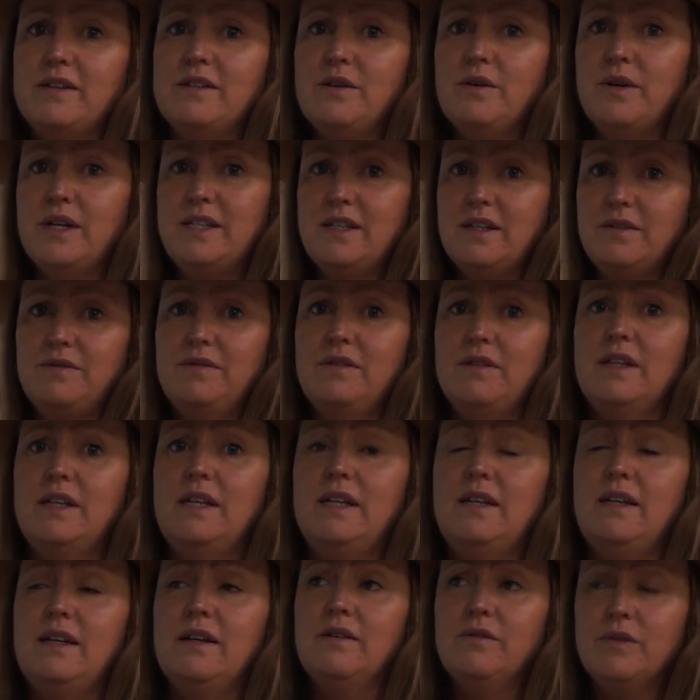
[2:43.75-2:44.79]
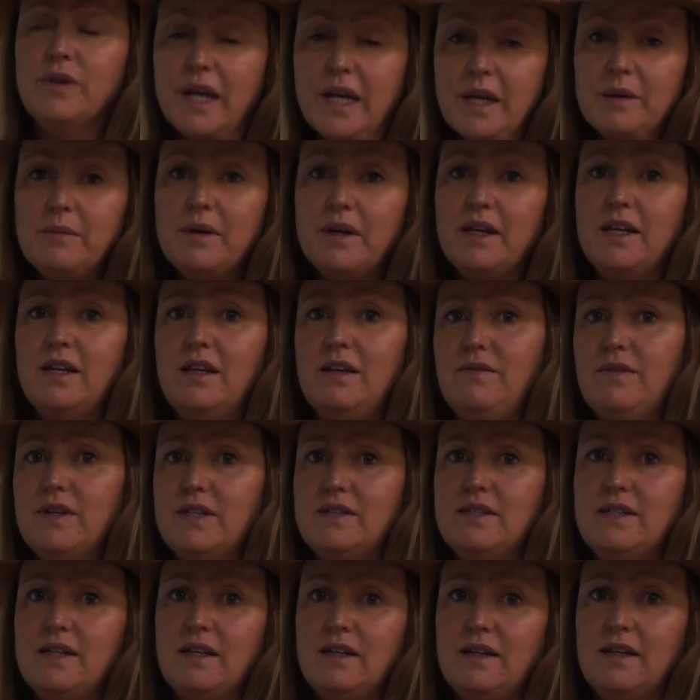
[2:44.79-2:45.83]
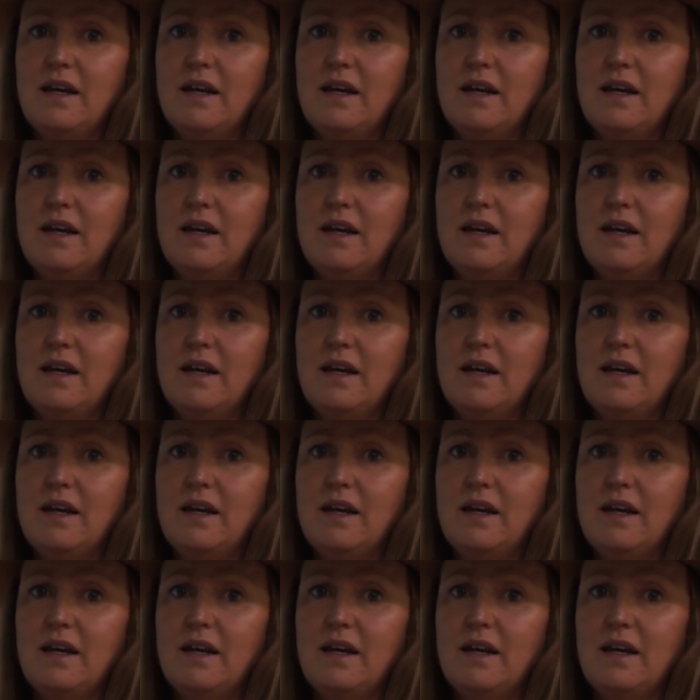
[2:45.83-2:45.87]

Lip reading: So I definitely recommend investing in